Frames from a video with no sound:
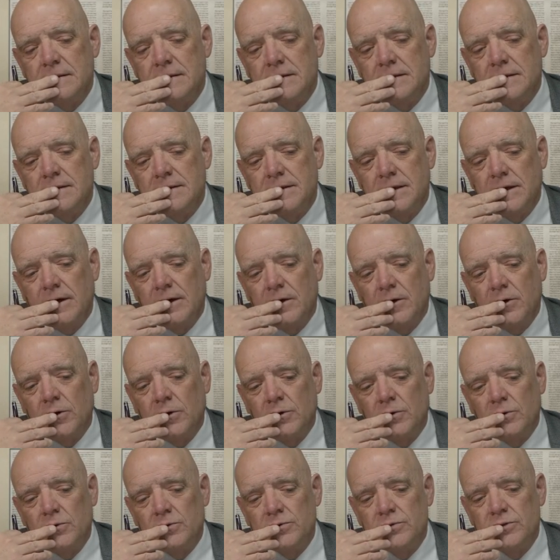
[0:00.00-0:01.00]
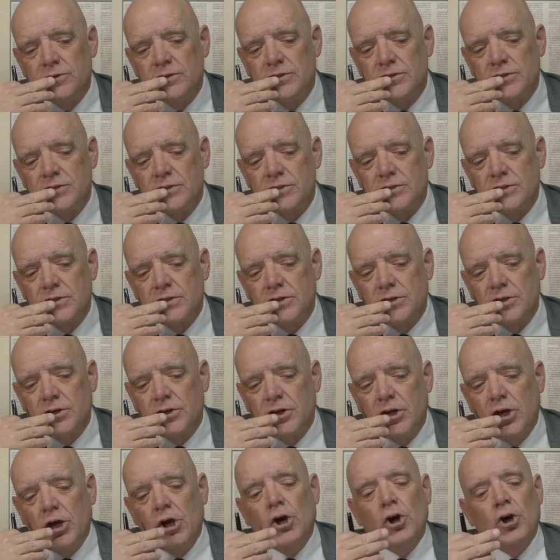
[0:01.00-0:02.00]
those
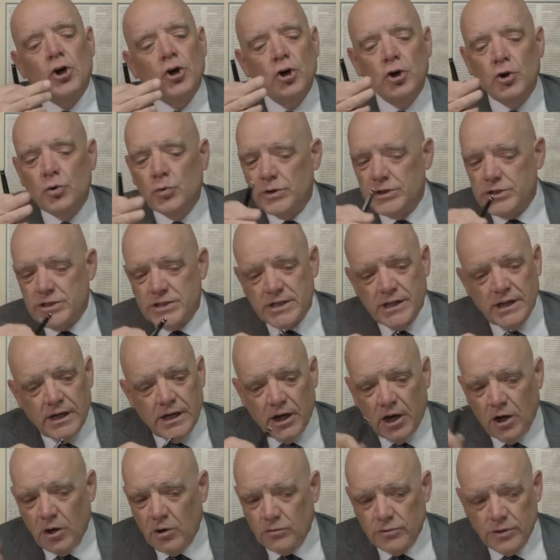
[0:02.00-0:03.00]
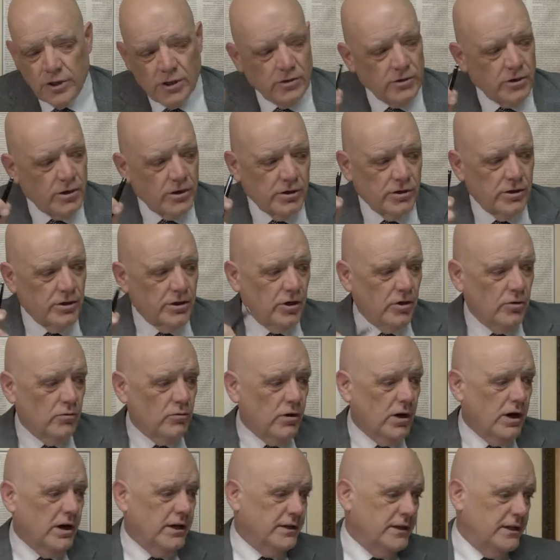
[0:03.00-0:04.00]
who would say, oh, no, no, no, no,
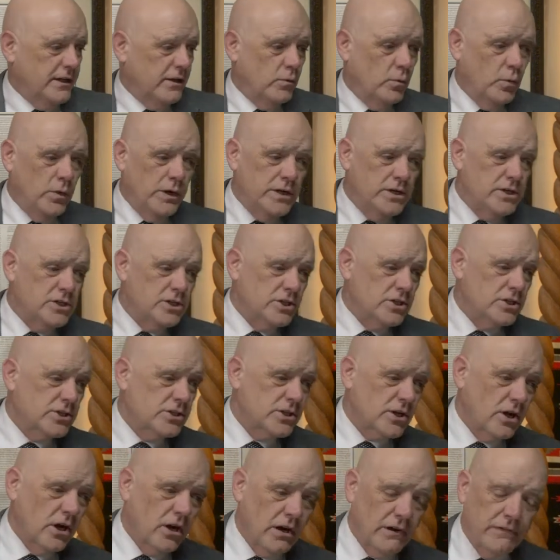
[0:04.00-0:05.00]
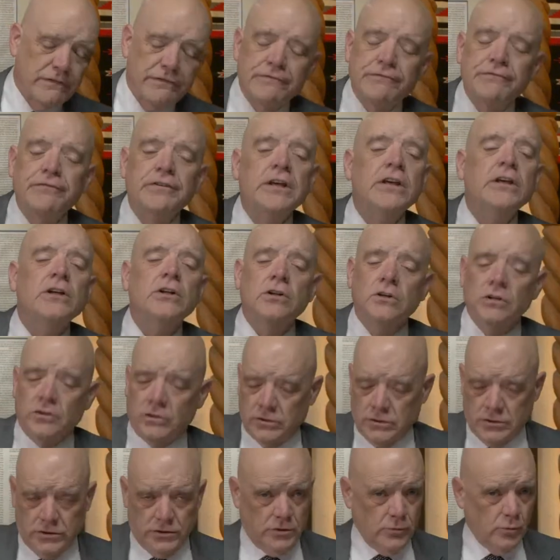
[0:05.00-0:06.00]
Rodney, we just are
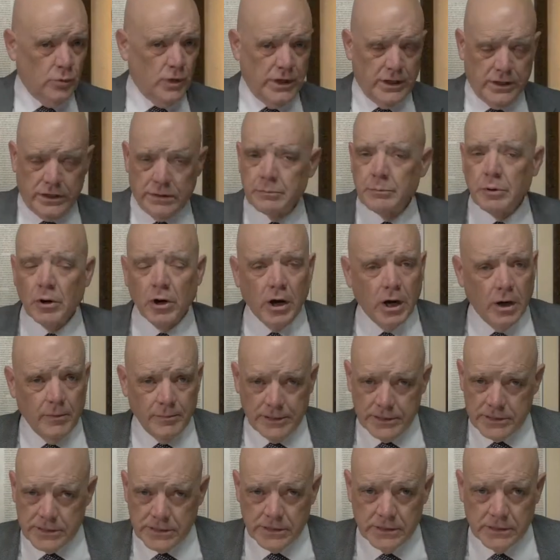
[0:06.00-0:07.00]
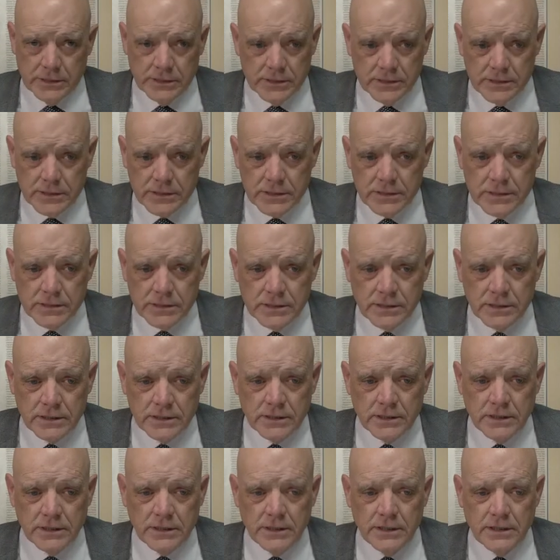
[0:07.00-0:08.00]
filled with promises
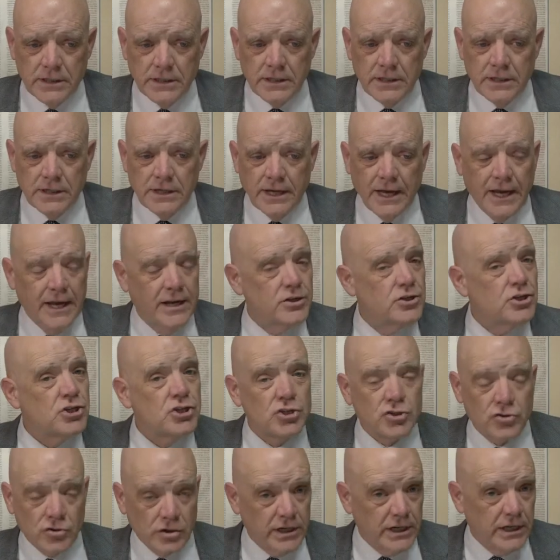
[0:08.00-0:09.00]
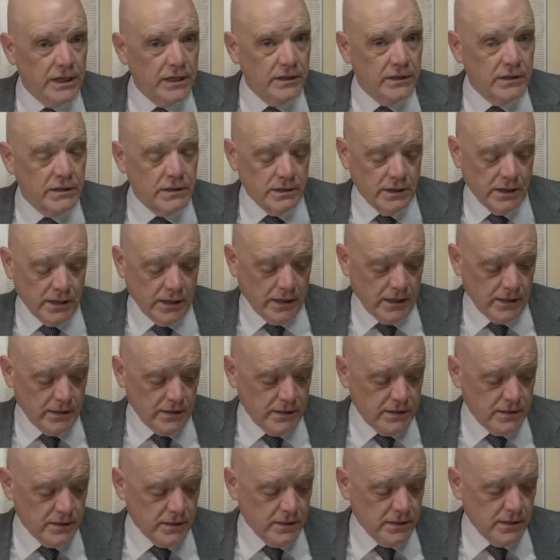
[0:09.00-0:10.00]
and strength
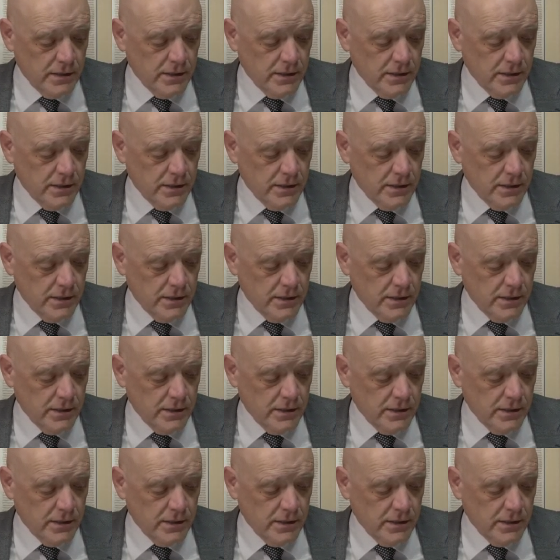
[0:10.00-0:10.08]
and